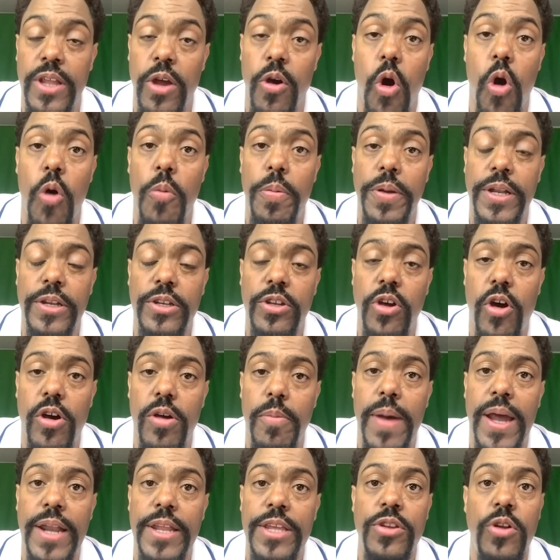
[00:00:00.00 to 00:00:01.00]
they're open to talk
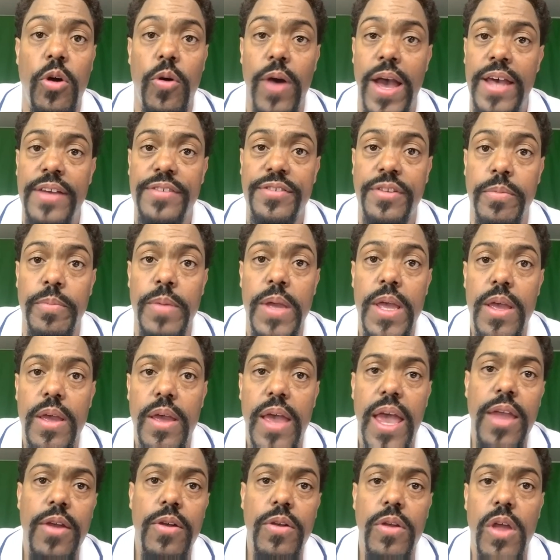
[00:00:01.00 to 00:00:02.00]
about it. You don't ask them,
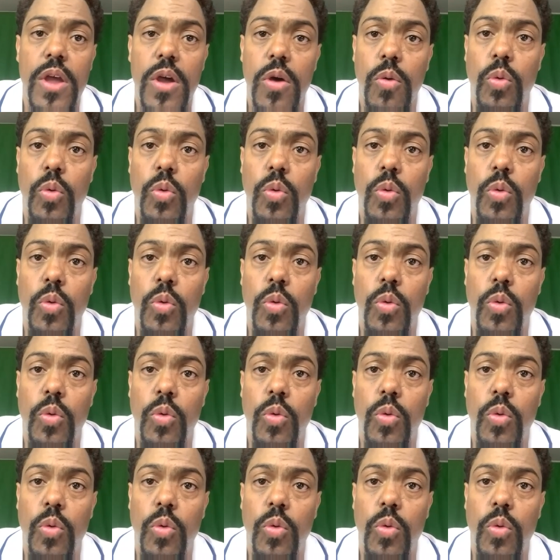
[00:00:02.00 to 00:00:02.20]
hey, right.